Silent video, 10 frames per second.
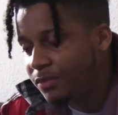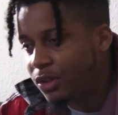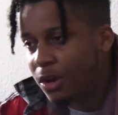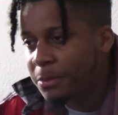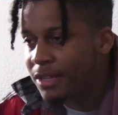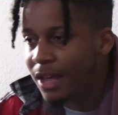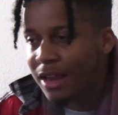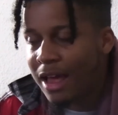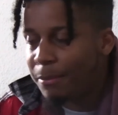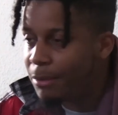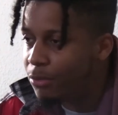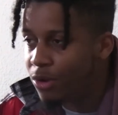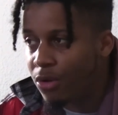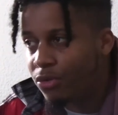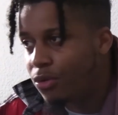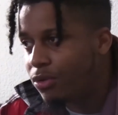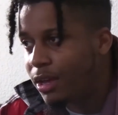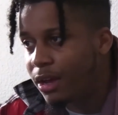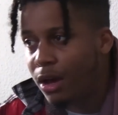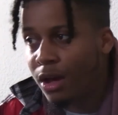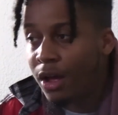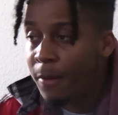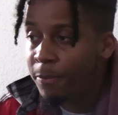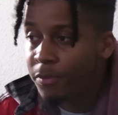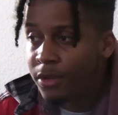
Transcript: You know what I'm saying? A lot of people don't know who they are,